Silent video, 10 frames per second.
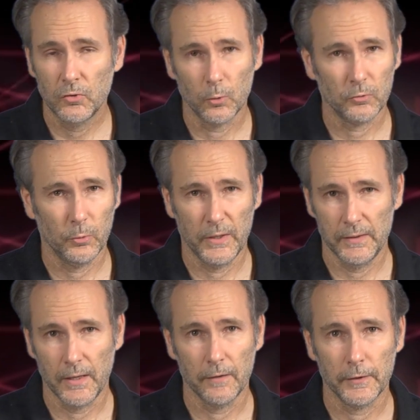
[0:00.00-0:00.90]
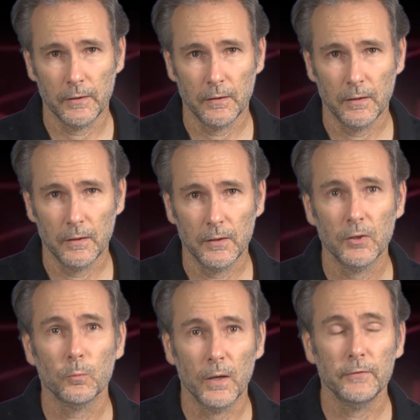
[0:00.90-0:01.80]
Don't do it in the oven.
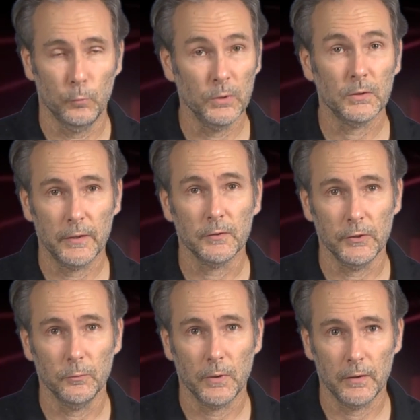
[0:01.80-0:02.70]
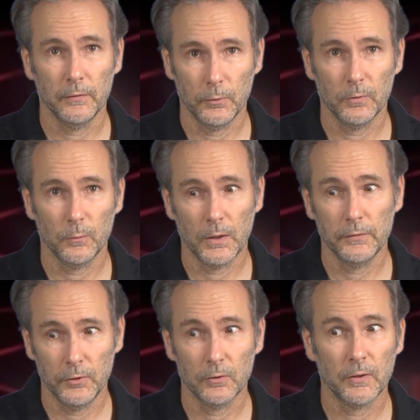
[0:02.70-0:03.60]
Your wife will kill you. And if you're the
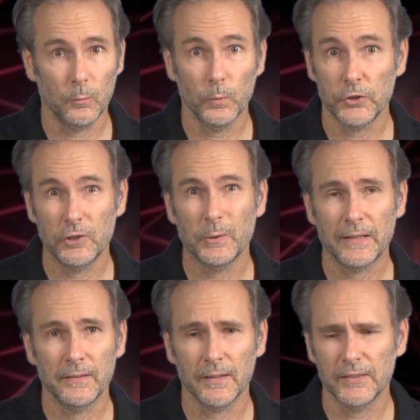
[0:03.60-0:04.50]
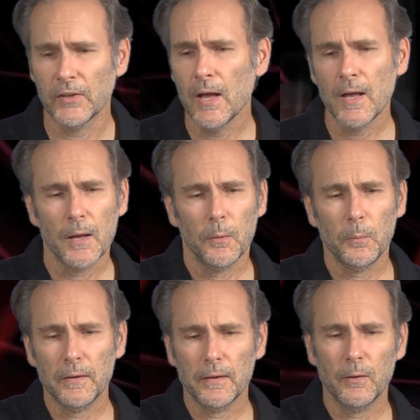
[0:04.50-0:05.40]
wife, you're going to wish you hadn't done this.
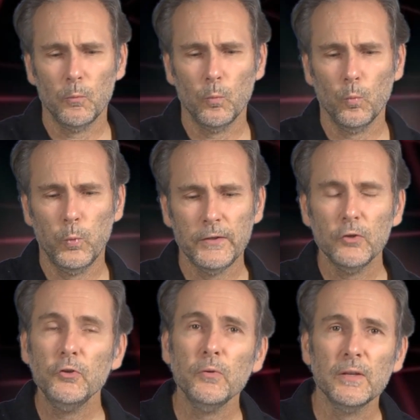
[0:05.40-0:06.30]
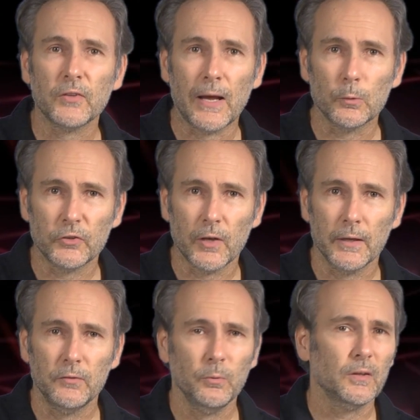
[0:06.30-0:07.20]
When you do this
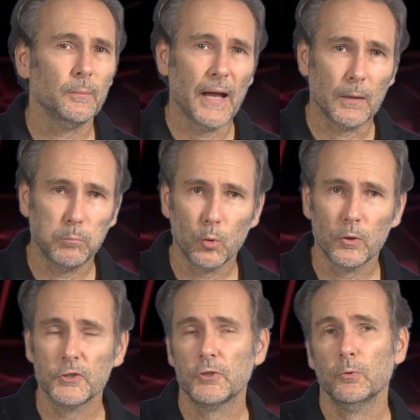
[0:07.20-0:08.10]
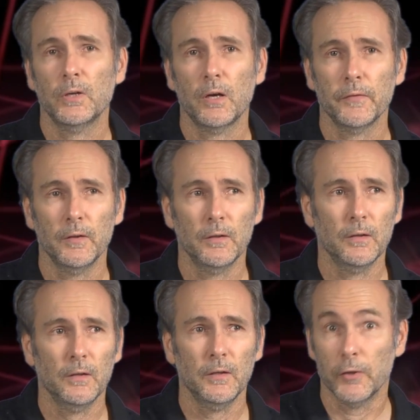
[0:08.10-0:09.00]
outside, do it on the back porch, do it on
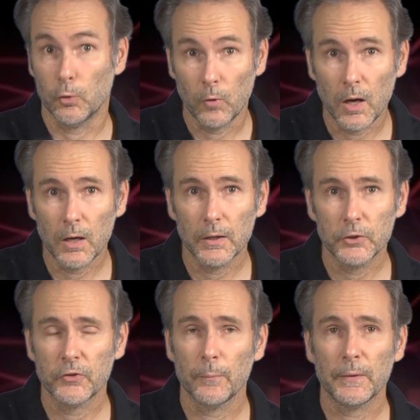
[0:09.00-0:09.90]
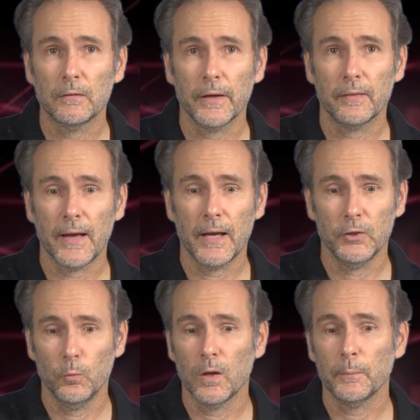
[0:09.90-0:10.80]
the in the garage, something like
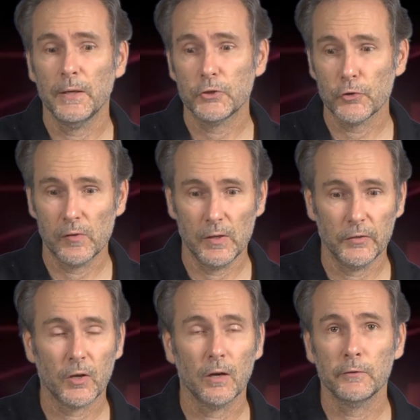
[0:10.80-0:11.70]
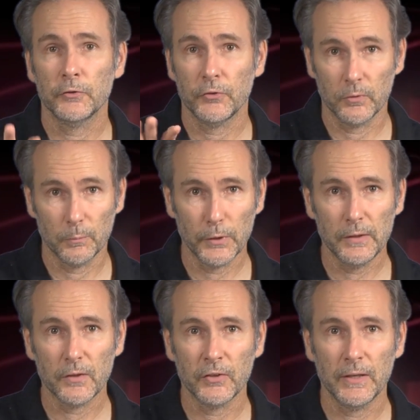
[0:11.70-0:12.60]
that. You want to make sure that it's covered so
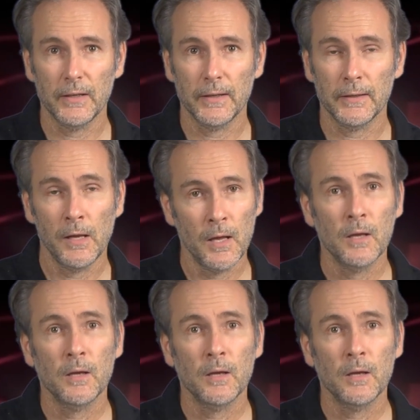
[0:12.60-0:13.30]
debris doesn't get in,